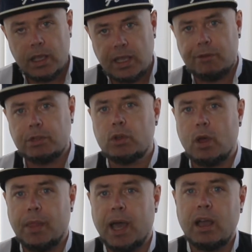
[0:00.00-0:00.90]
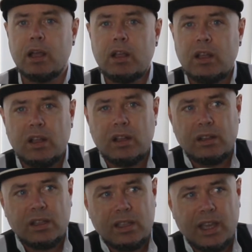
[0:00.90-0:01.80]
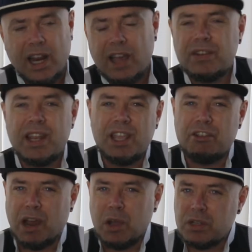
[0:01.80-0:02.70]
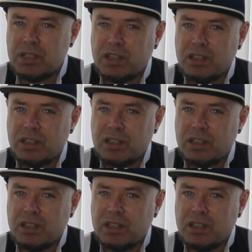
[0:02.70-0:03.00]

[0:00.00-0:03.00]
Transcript: here I was on that. You're going to have knee crowds.